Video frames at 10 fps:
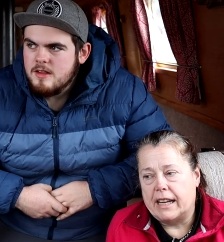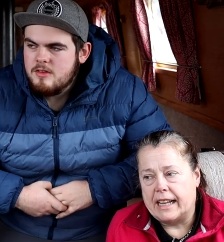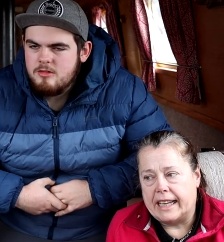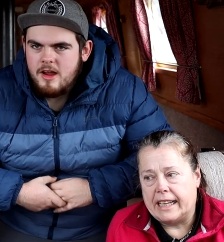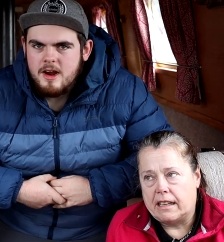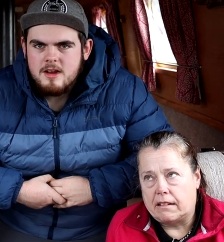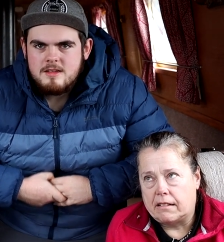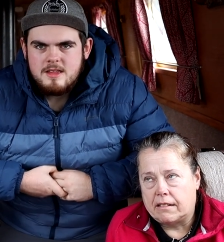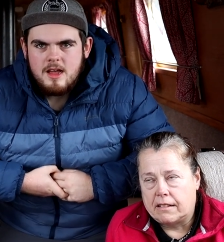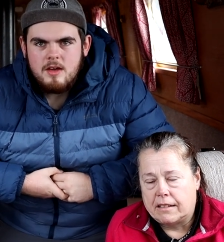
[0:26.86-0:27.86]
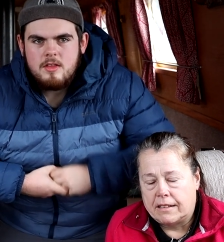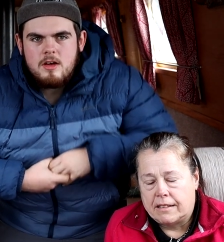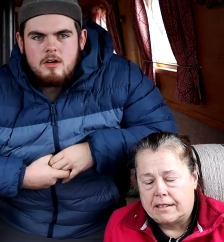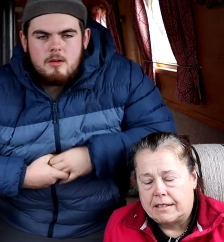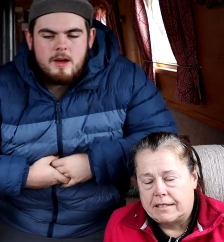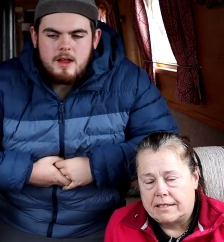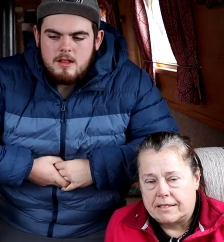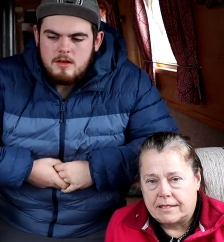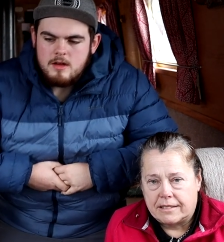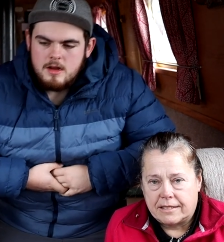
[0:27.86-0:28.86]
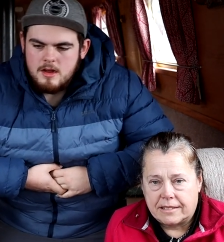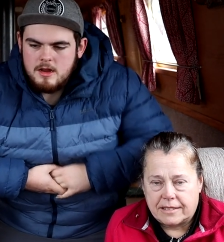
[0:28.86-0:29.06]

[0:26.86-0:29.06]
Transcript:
Speaker 1: really dragging us down the whole way along.